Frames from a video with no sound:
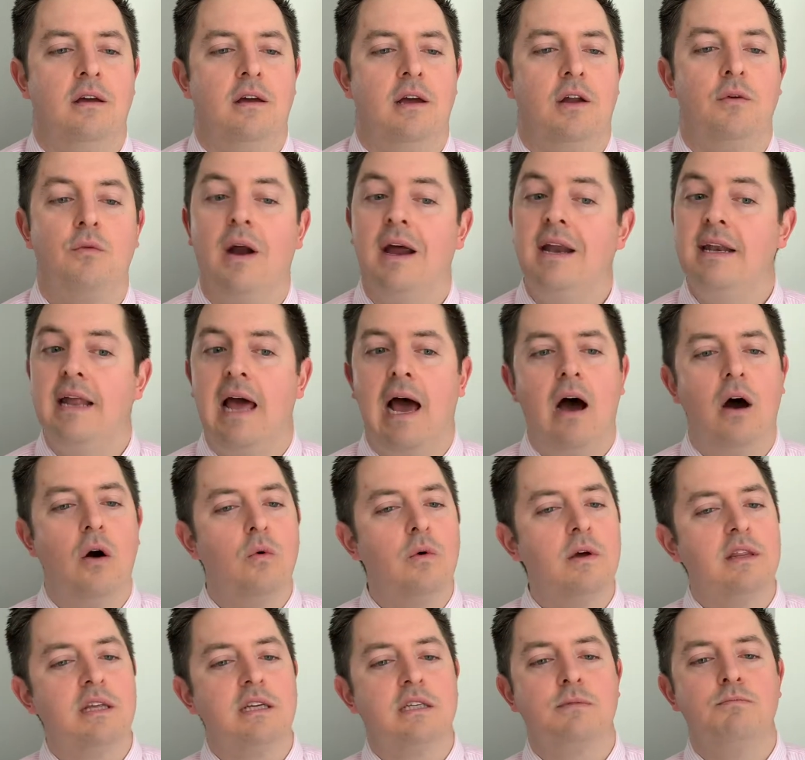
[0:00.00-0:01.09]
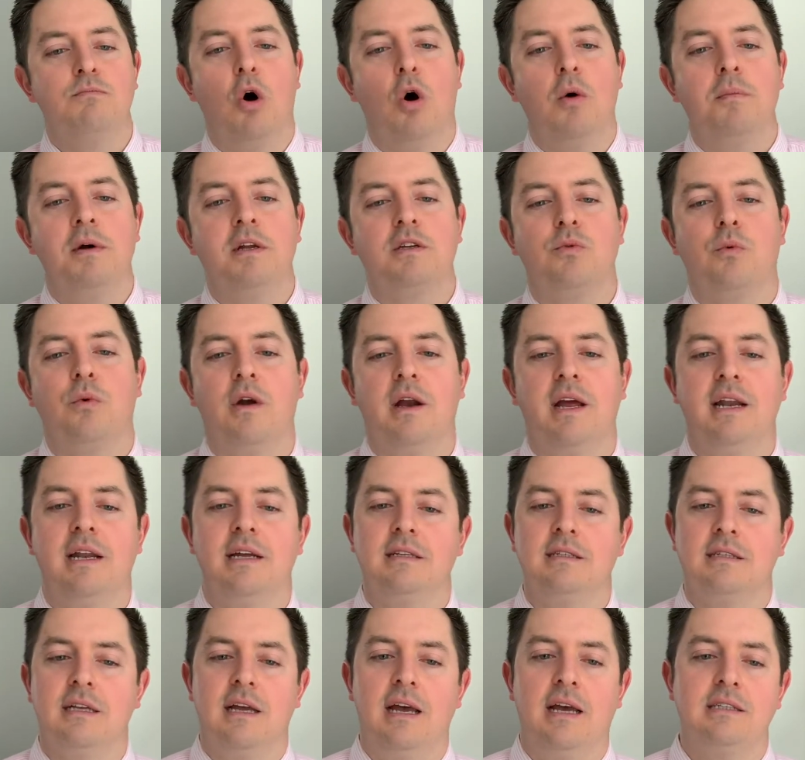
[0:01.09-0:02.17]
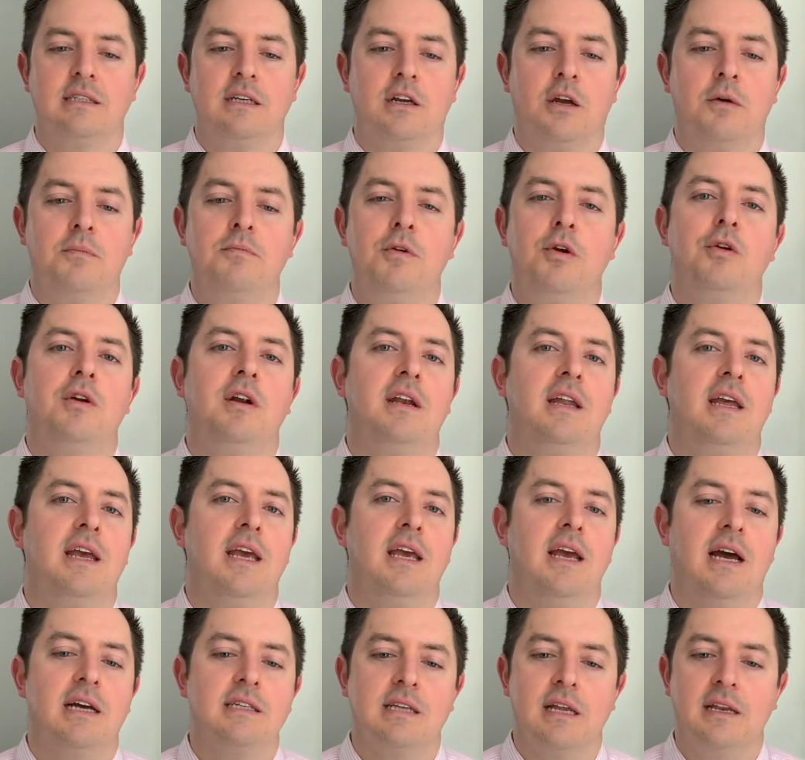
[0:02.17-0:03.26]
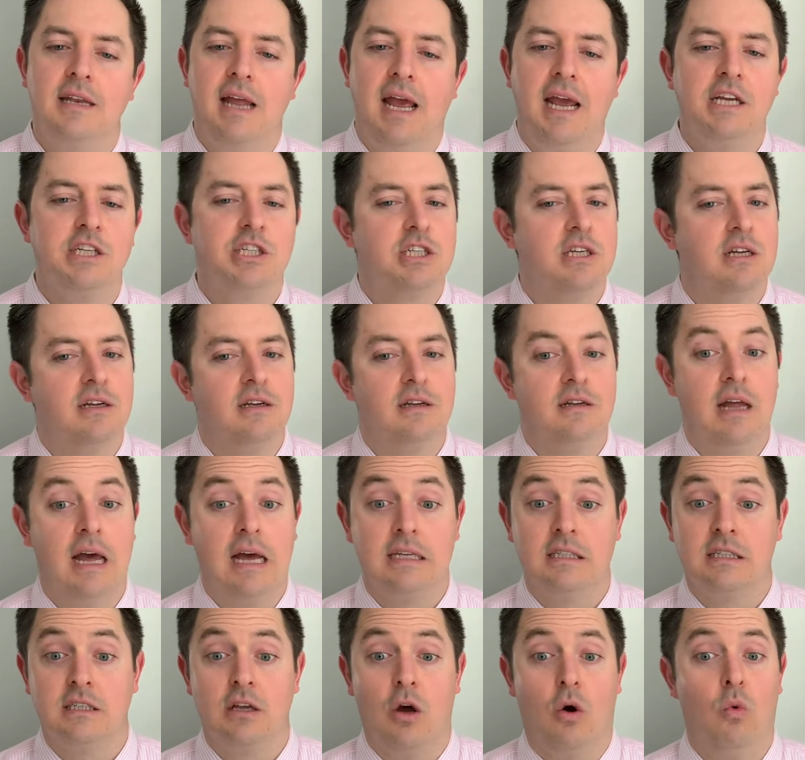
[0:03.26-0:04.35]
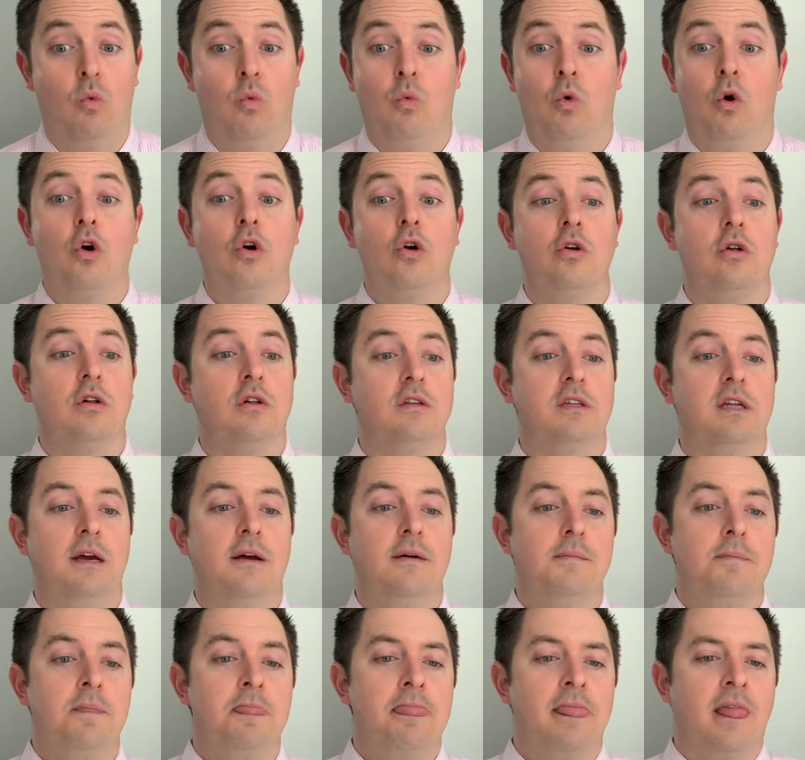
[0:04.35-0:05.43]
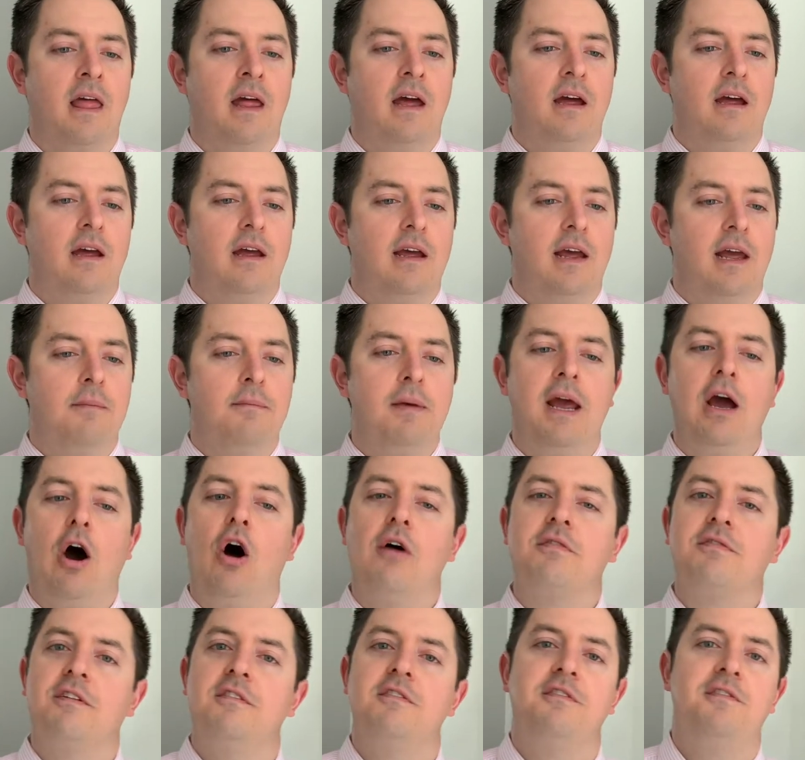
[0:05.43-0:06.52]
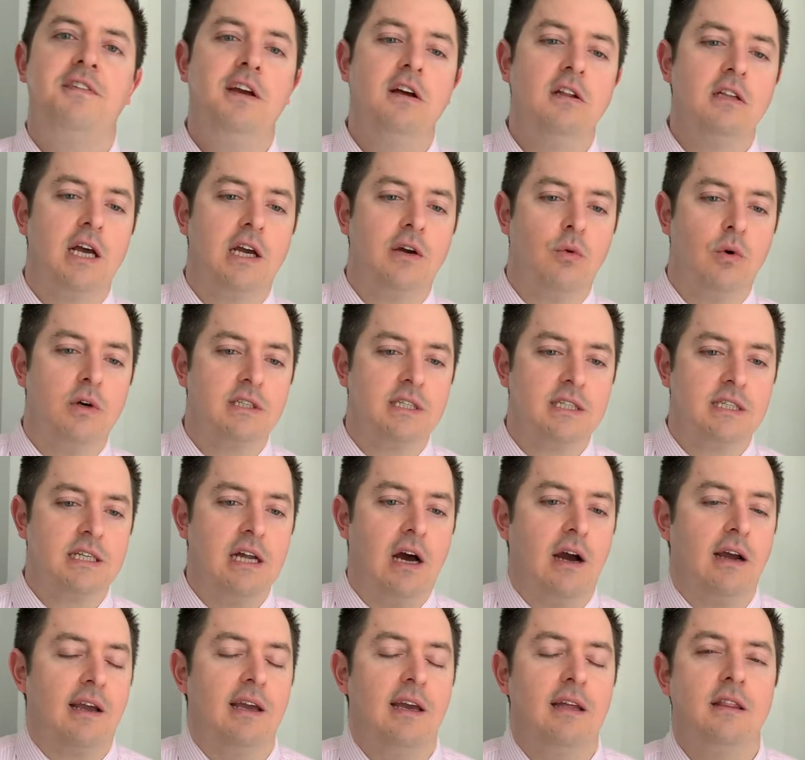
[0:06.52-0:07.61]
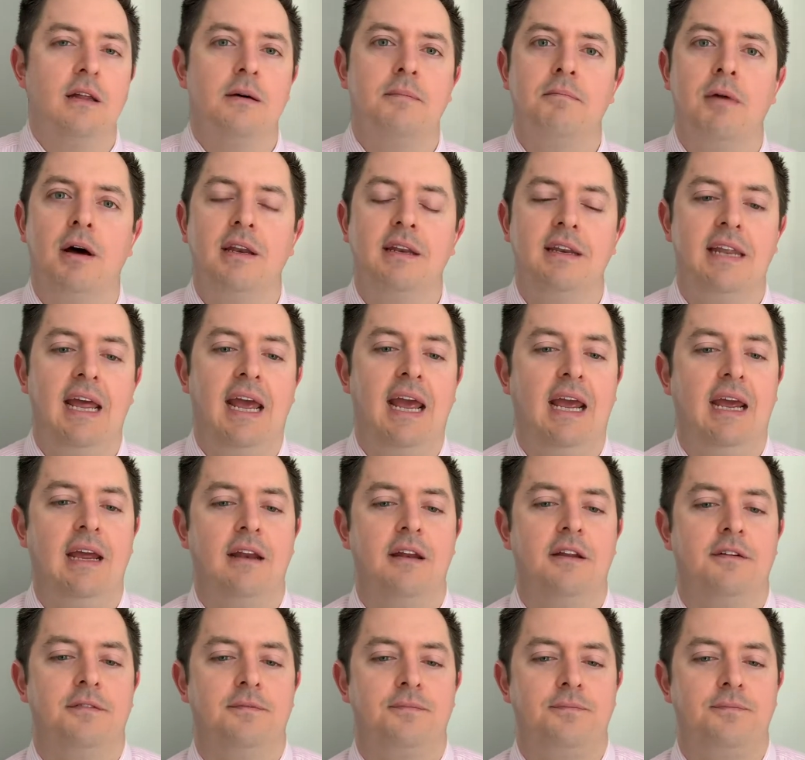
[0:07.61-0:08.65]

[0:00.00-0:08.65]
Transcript: And right now, with this moment we're in as a community, as a nation, as a world, it may often feel like we're stuck in the mundane.